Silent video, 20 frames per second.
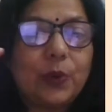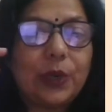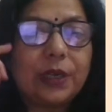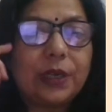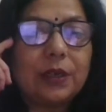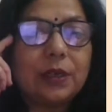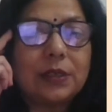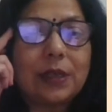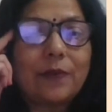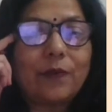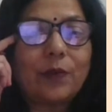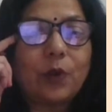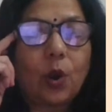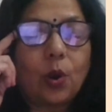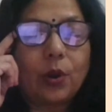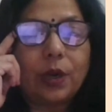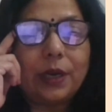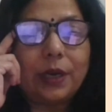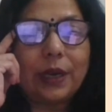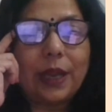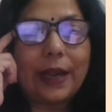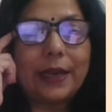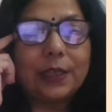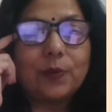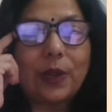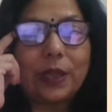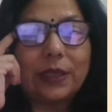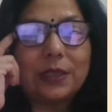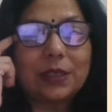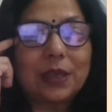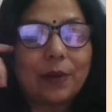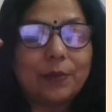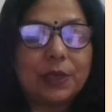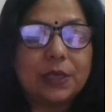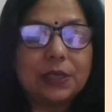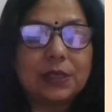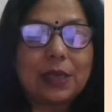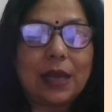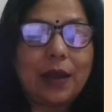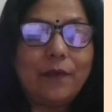Winters have longer nights while
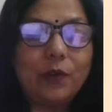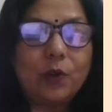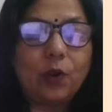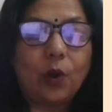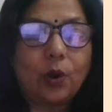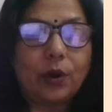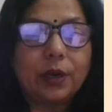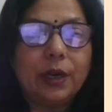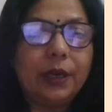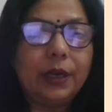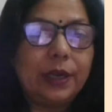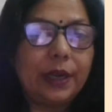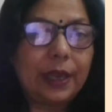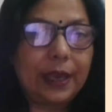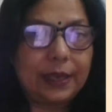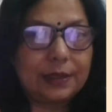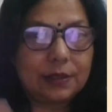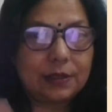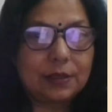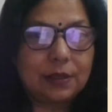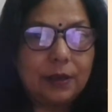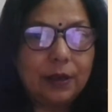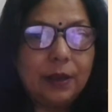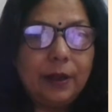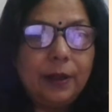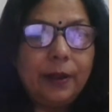summers have longer days.